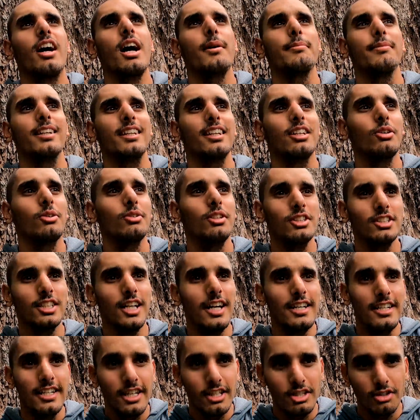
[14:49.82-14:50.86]
I'm getting all these
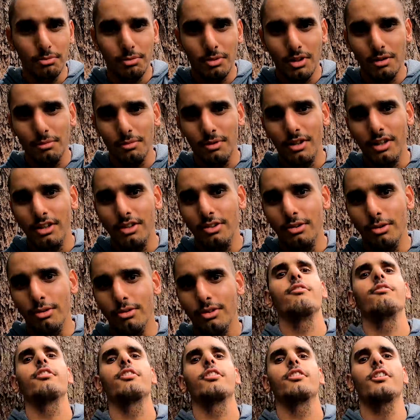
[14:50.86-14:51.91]
ideas of what I want to do.
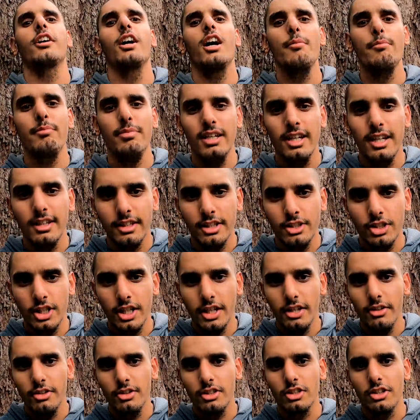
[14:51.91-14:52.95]
For the time being, this
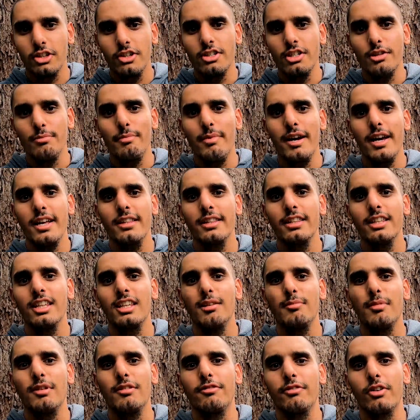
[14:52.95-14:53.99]
channel is going to
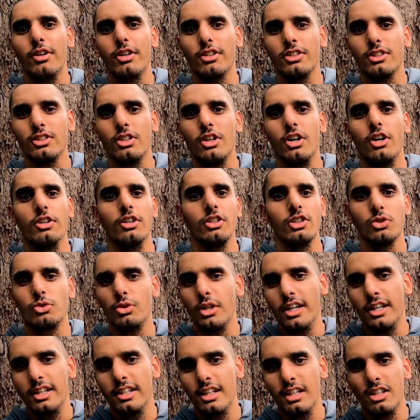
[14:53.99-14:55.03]
mainly be focused on
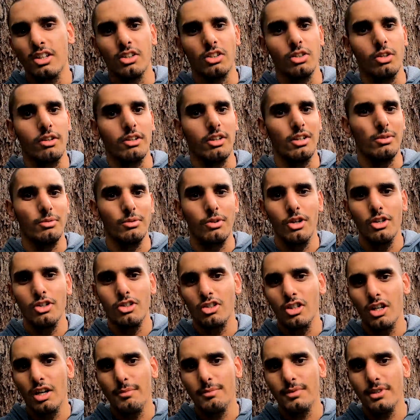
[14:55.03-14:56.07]
Australia, going on road
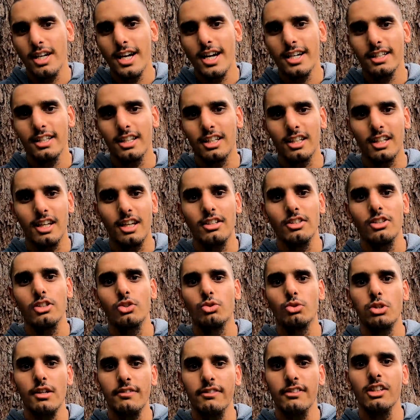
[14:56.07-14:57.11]
trips, hiking, and
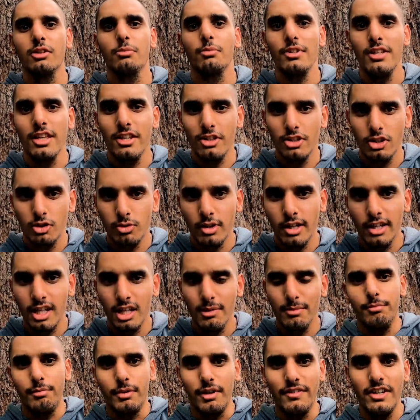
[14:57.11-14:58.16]
just traveling within
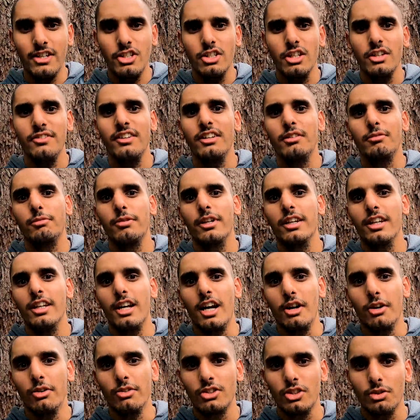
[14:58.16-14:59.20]
Australia. But eventually when I'm ready,
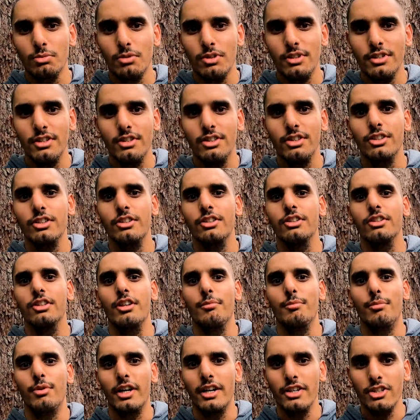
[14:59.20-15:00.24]
I also want
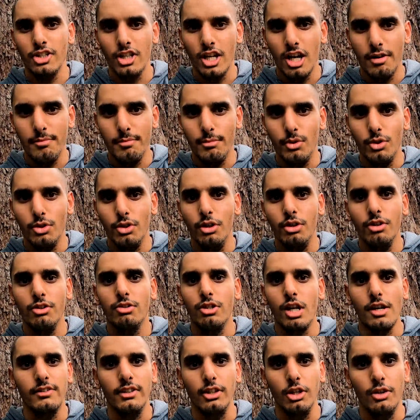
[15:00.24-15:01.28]
to branch out more,
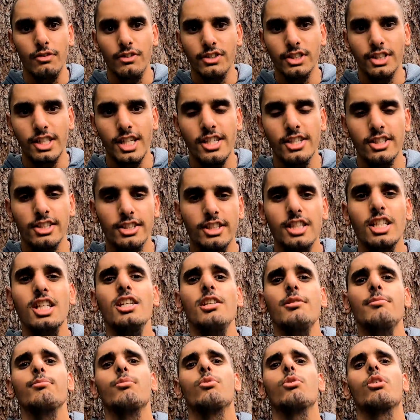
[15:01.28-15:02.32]
travel overseas,
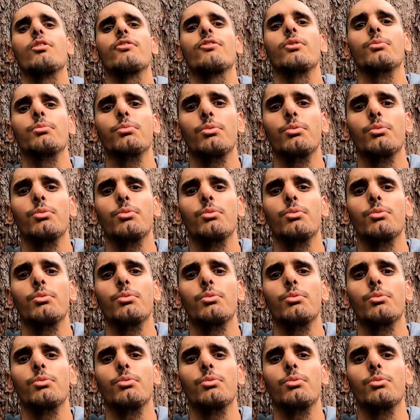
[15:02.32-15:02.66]
see more of the